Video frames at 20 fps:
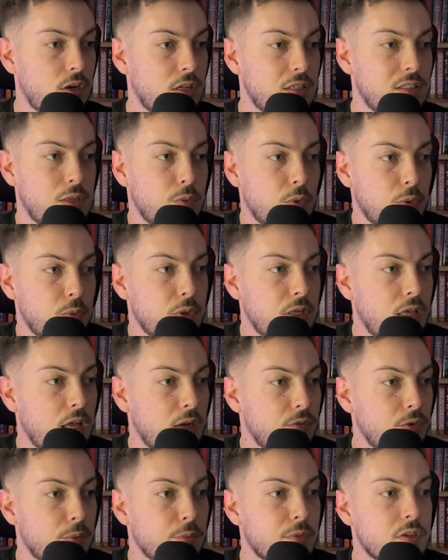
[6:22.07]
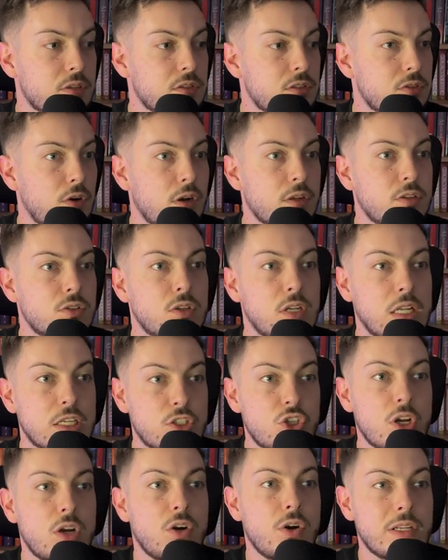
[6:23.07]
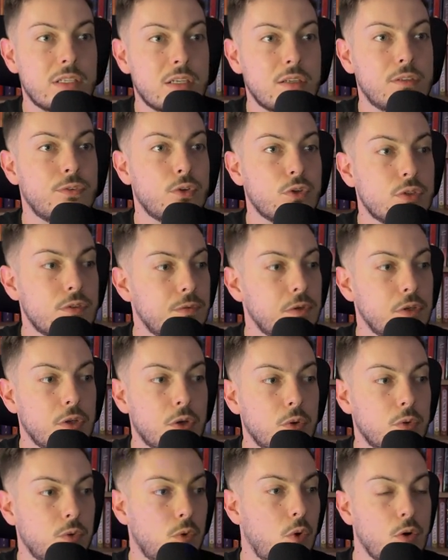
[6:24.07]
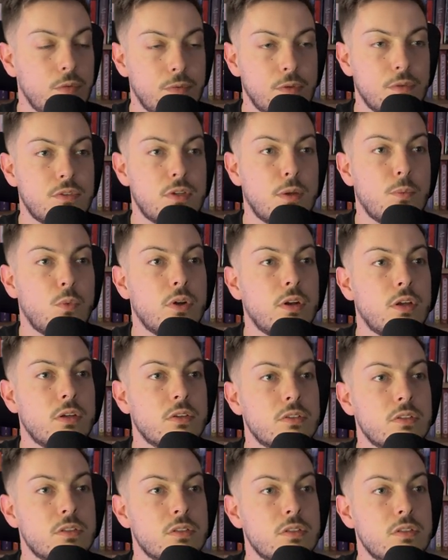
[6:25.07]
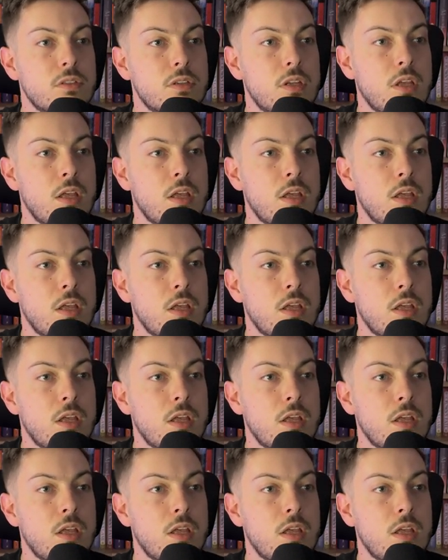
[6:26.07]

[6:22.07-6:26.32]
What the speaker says: Let's see what we get from this, right? So let's generate our first video off of someone else's.